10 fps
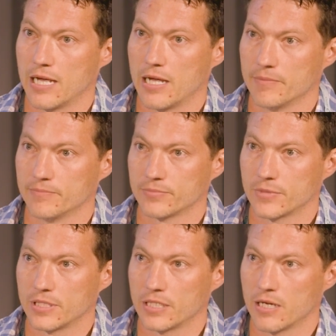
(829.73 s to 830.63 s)

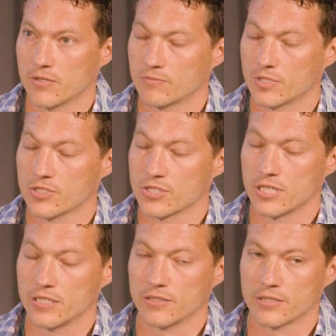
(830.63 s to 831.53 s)
because
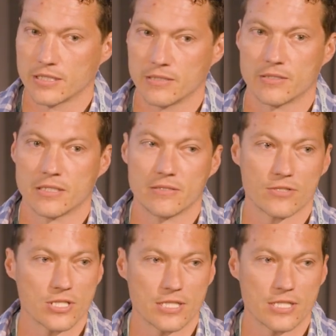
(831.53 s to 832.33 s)
these